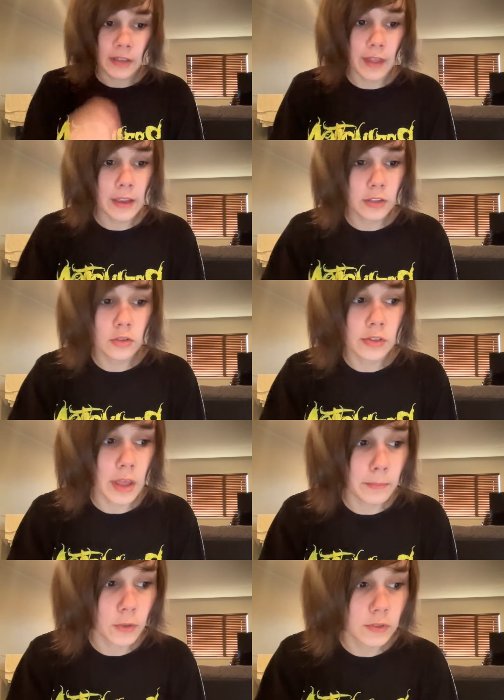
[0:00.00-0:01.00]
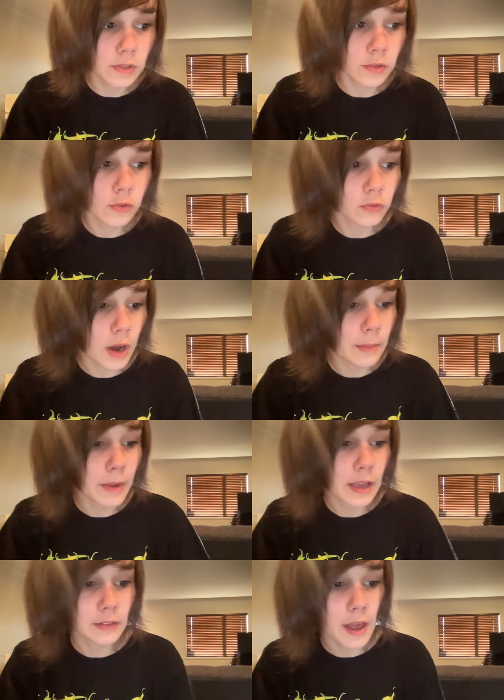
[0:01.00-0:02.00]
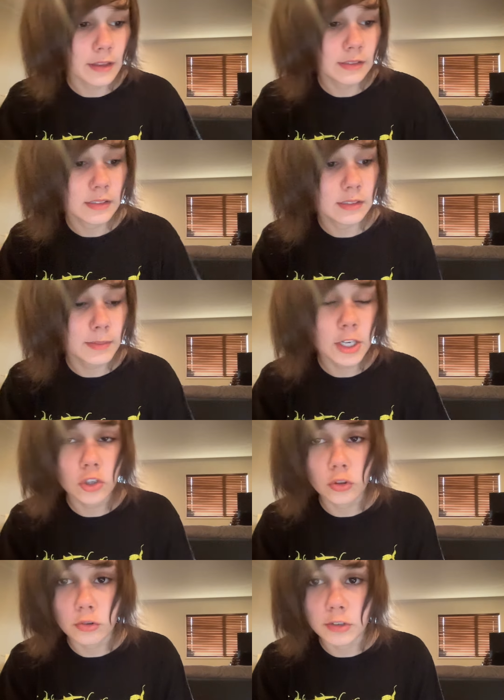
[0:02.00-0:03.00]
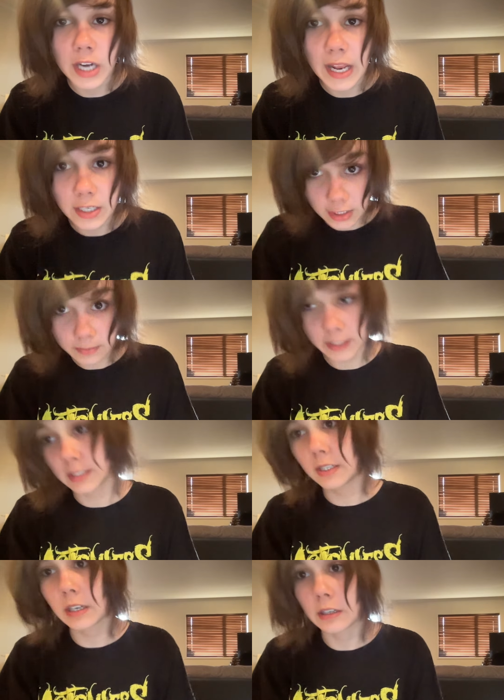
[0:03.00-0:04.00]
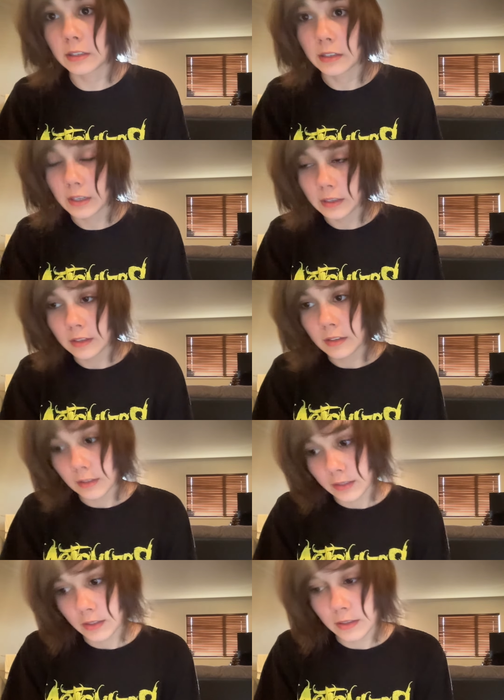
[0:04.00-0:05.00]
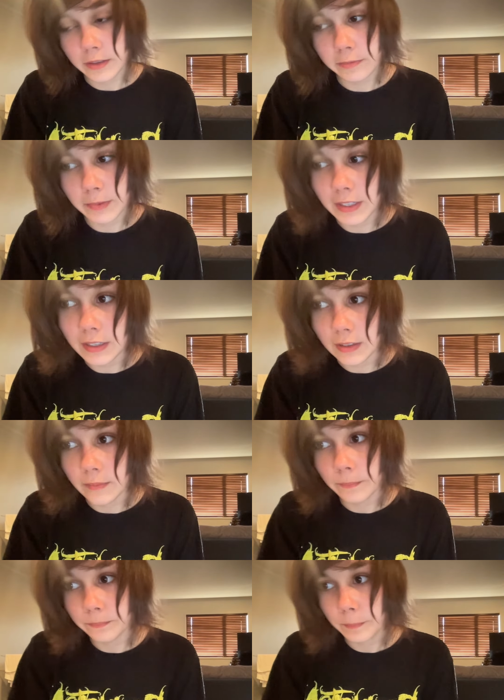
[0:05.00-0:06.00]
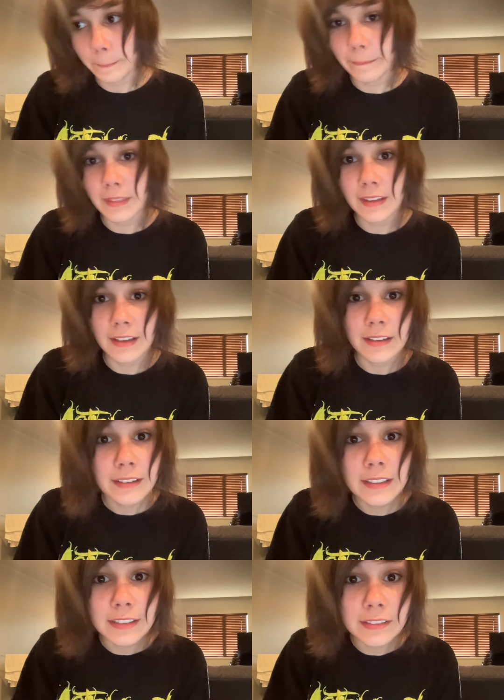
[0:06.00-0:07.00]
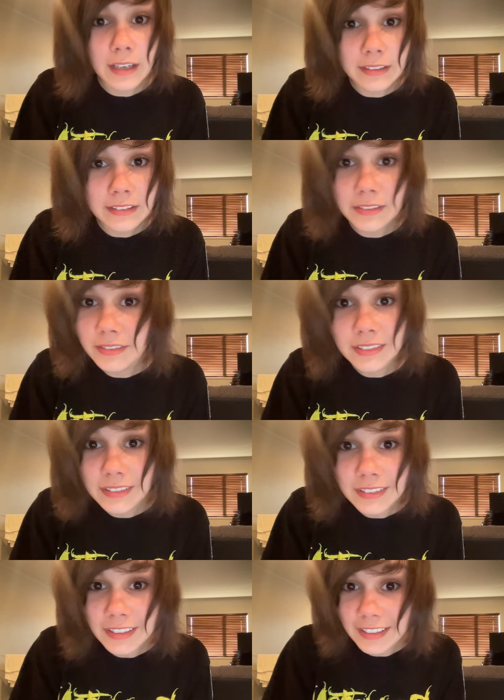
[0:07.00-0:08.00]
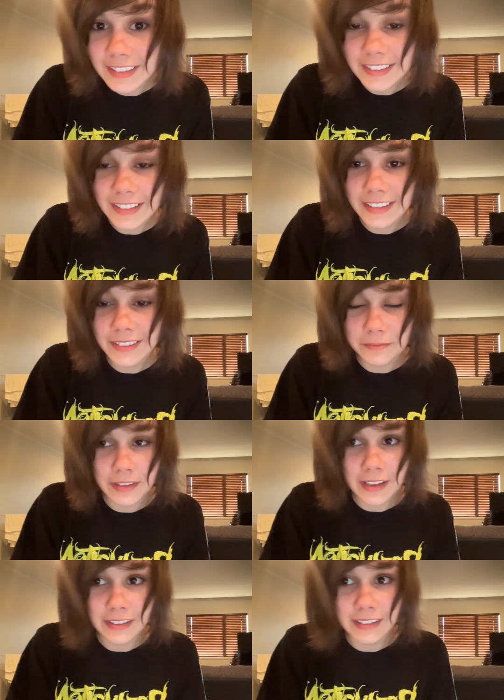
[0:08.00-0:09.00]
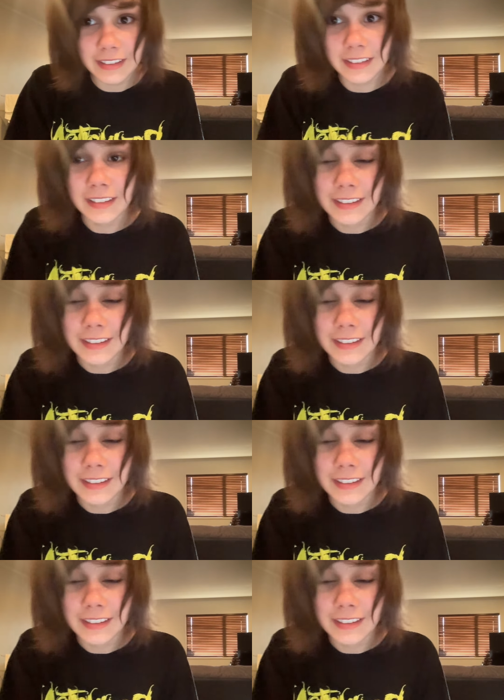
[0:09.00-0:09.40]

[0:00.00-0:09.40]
thank you to that person who ran my last speech through ChatGPT to give me constructive criticism. Thanks.